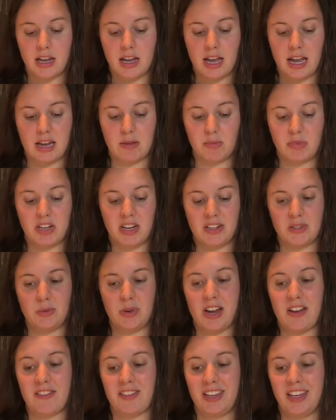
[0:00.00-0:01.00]
and because we
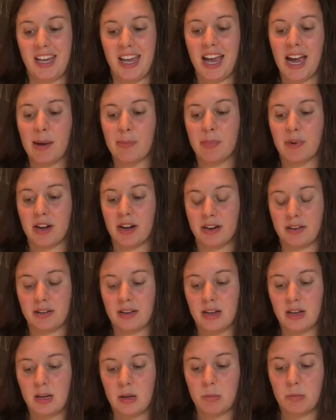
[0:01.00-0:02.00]
have the cap on,
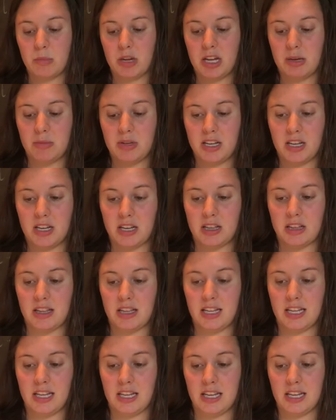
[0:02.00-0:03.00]
maybe
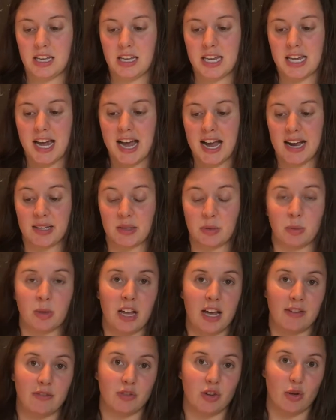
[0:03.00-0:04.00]
the gas will
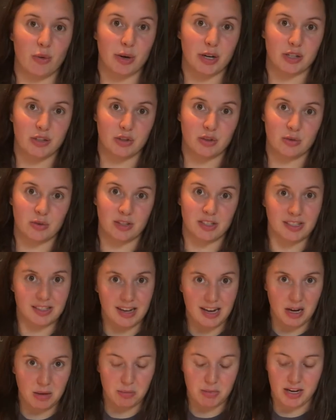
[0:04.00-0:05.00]
have nowhere to
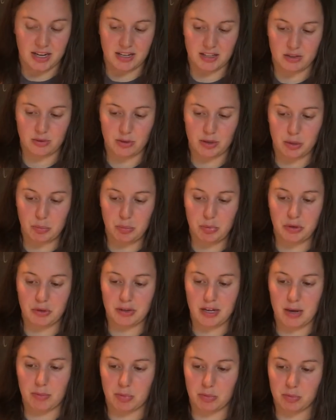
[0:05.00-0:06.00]
escape and it's going to build
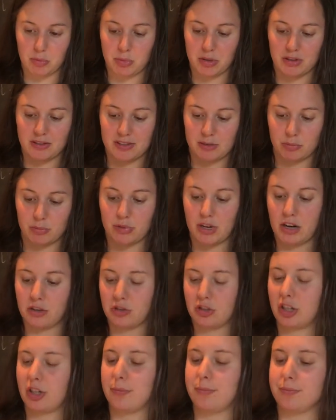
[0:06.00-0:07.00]
up and build some
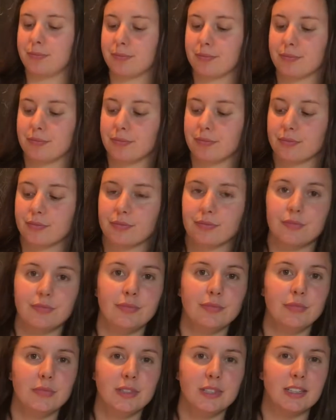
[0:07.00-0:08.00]
pressure.
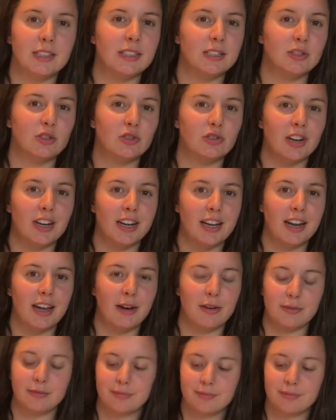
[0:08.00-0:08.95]
Let's try it out.